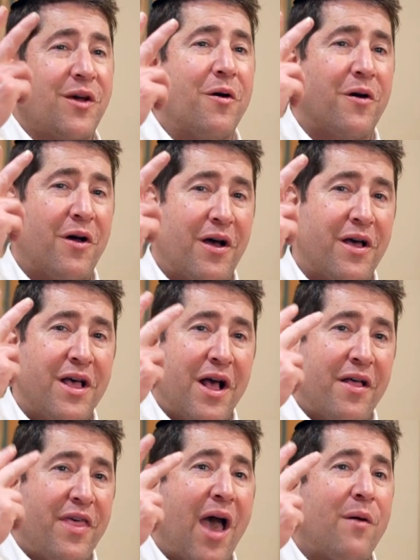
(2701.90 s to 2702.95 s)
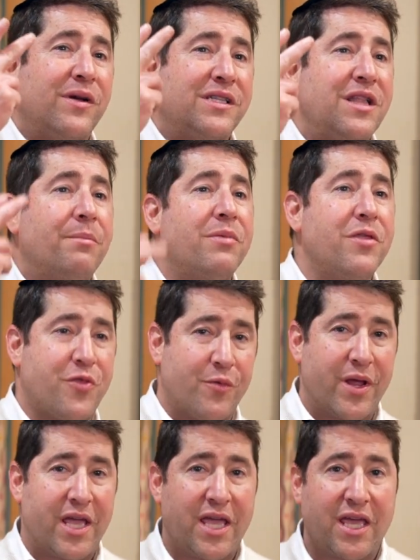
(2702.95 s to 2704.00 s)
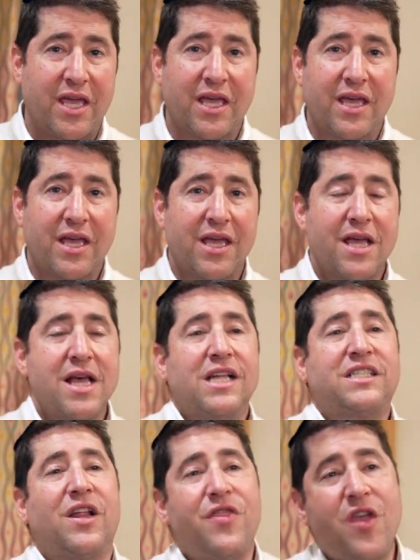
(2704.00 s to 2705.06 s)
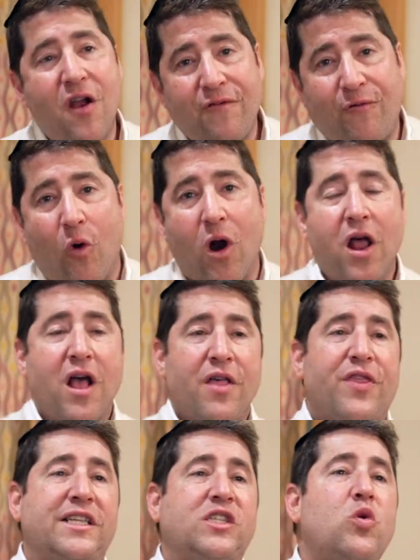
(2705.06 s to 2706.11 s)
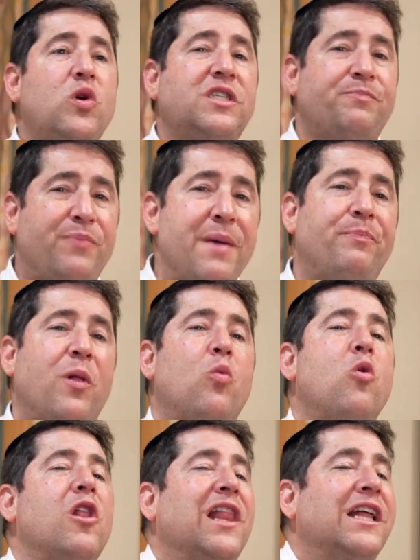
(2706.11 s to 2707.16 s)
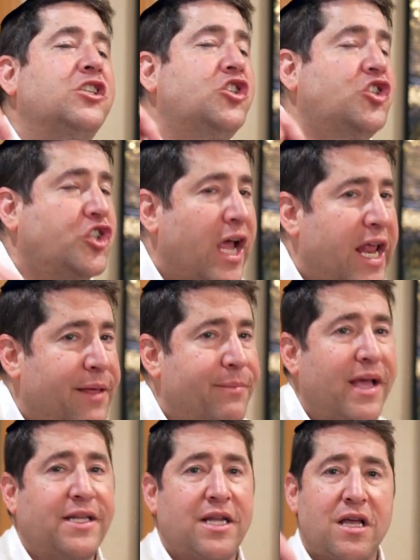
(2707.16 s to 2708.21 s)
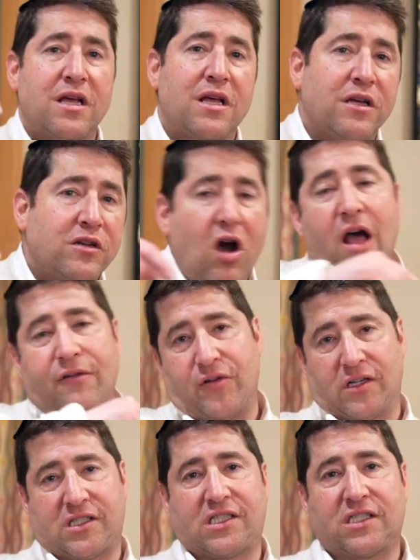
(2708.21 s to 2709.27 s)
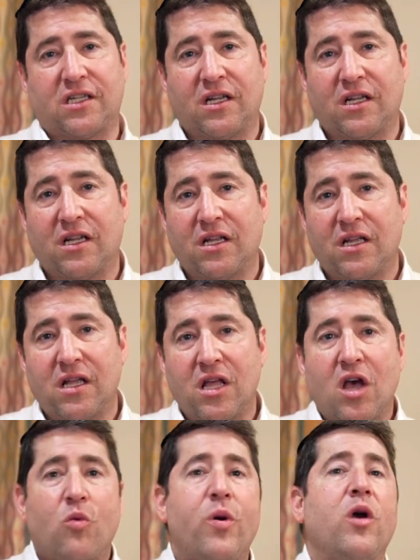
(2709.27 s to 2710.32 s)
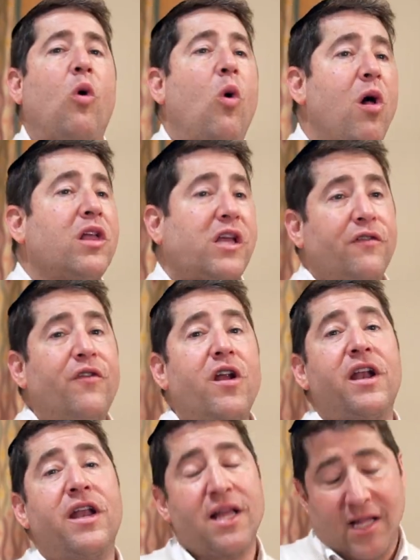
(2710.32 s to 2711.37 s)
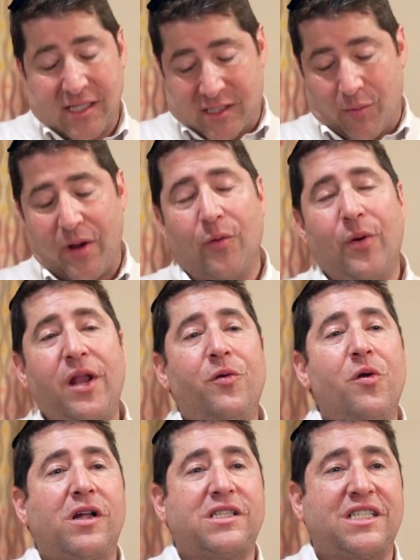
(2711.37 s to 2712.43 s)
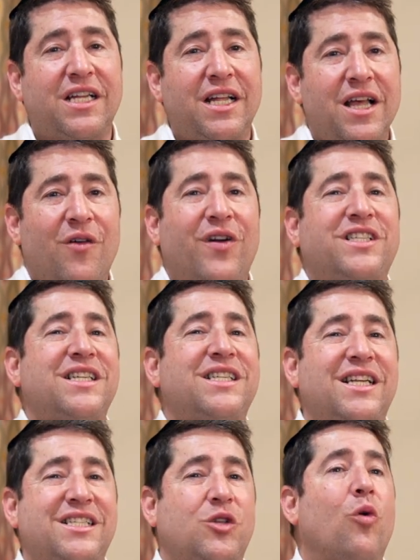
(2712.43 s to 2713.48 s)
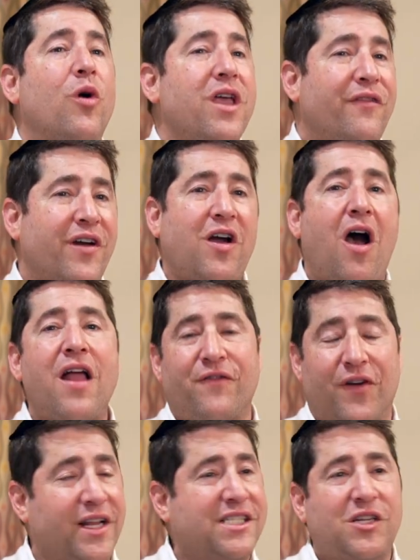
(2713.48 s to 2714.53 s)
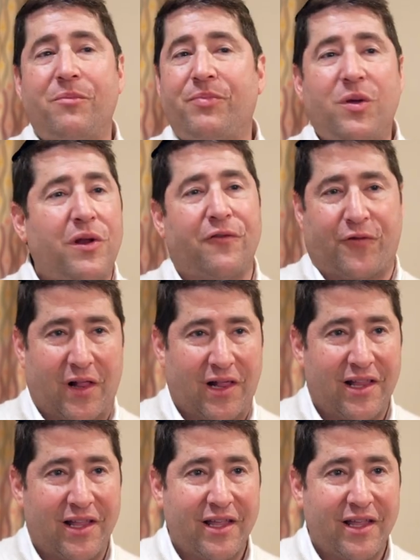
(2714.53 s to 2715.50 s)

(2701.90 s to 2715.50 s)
Torah. That was number three. So therefore, the Jewish people were legitimate converts. We all converted. So we read Rus, which is a story of a convert. It's so beautiful.